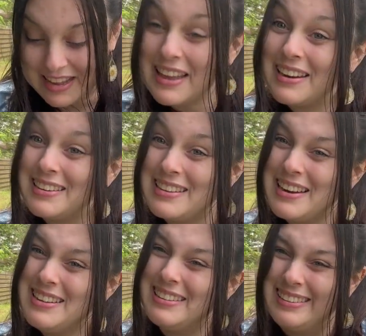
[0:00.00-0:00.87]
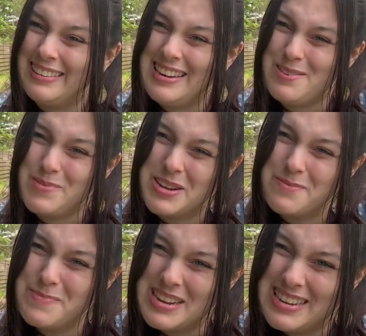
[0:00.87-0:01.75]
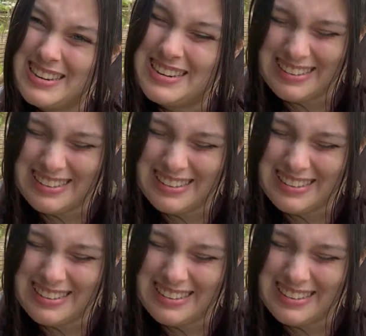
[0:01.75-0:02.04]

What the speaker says: get a tiny little ladybug button.